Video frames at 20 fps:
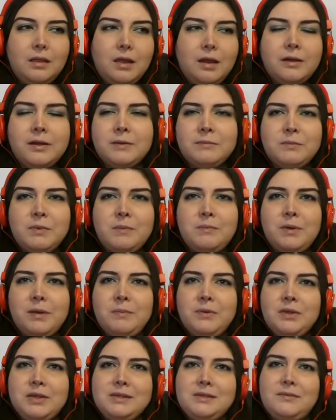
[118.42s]
I remember
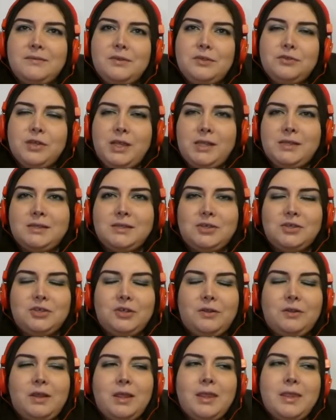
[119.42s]
because of the
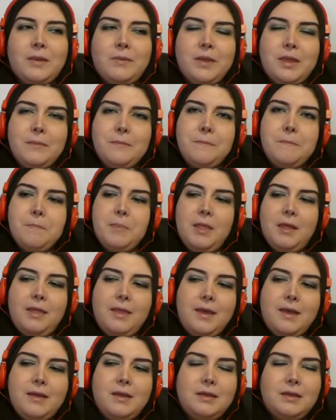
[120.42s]
transition and they went like
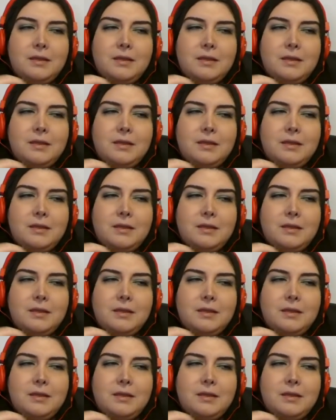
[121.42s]
that,